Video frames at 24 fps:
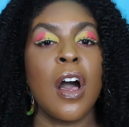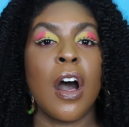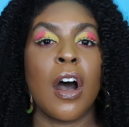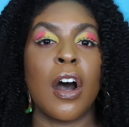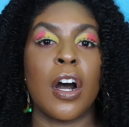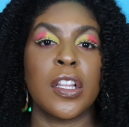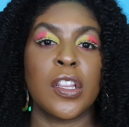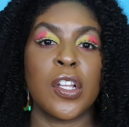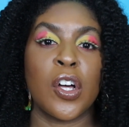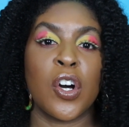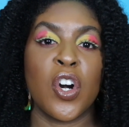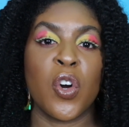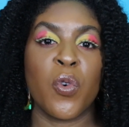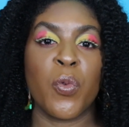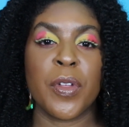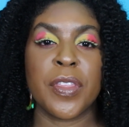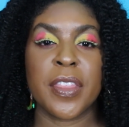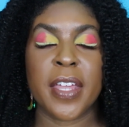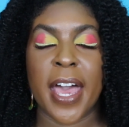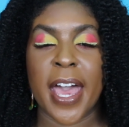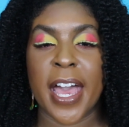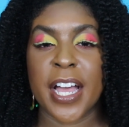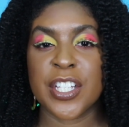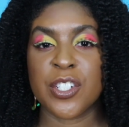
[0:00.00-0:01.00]
along with
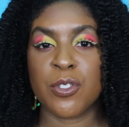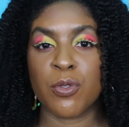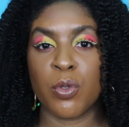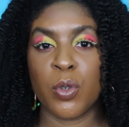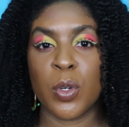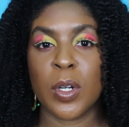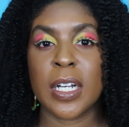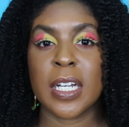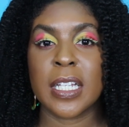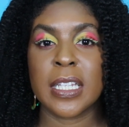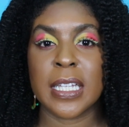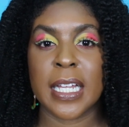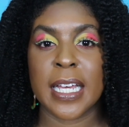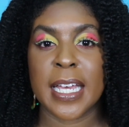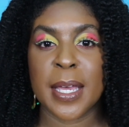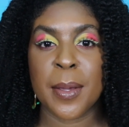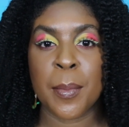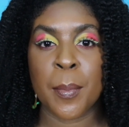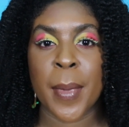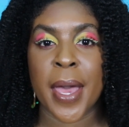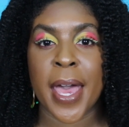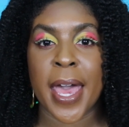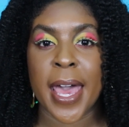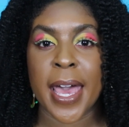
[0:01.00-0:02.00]
the actual clay
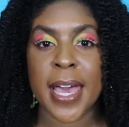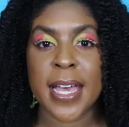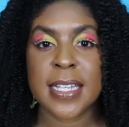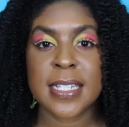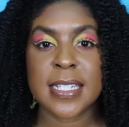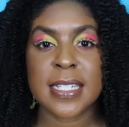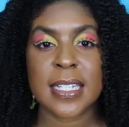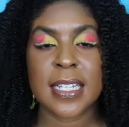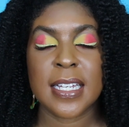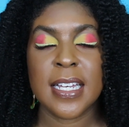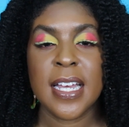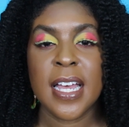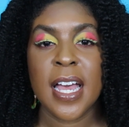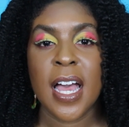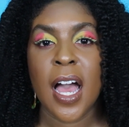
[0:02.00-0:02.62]
mask